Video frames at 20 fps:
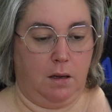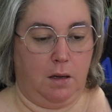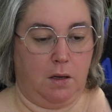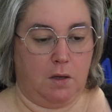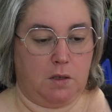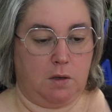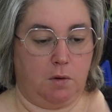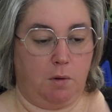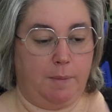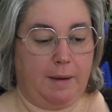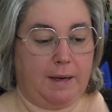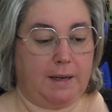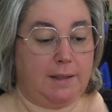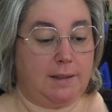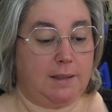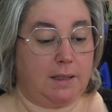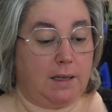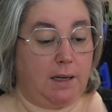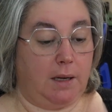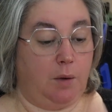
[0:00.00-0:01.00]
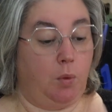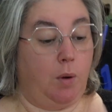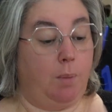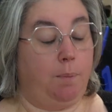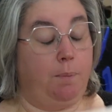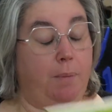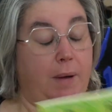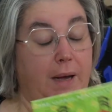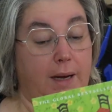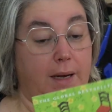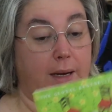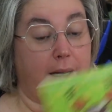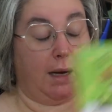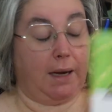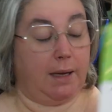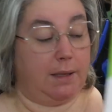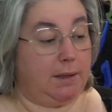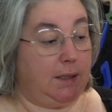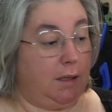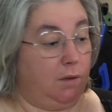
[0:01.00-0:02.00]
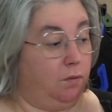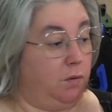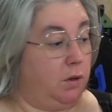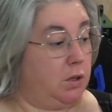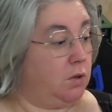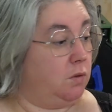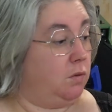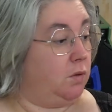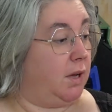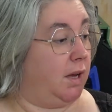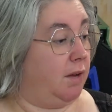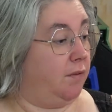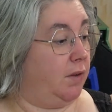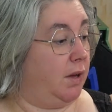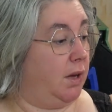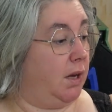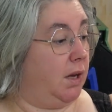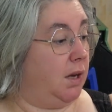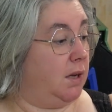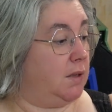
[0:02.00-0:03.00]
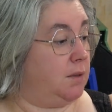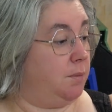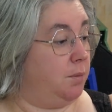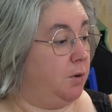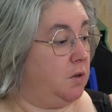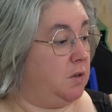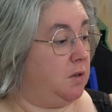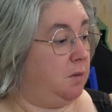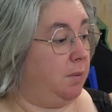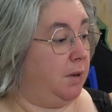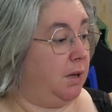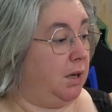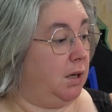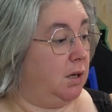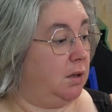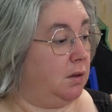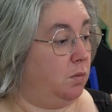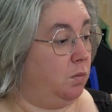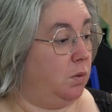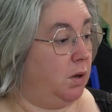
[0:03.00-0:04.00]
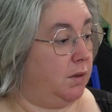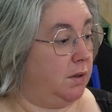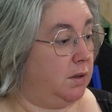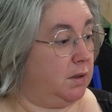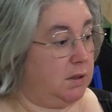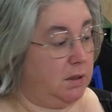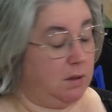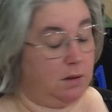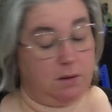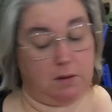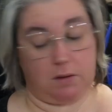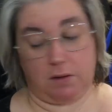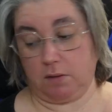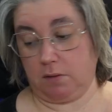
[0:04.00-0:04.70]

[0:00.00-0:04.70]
So we're back at the original cafe as opposed to being at the one that's in